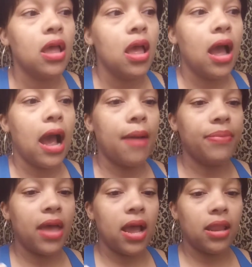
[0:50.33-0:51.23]
I'm
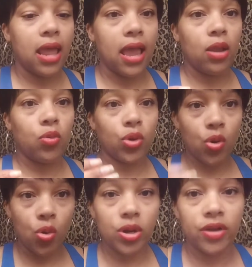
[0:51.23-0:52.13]
not like
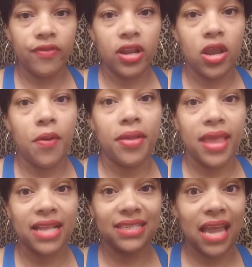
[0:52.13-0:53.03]
recording a video and that
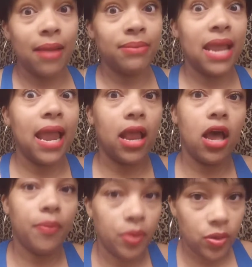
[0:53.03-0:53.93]
same day
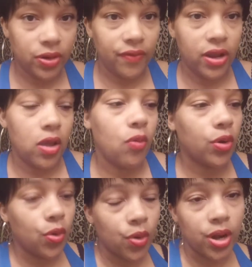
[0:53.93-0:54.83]
uploading a video,
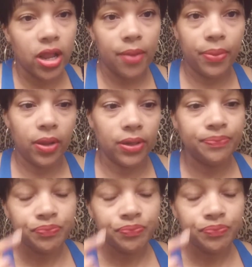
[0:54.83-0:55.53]
recording and uploading.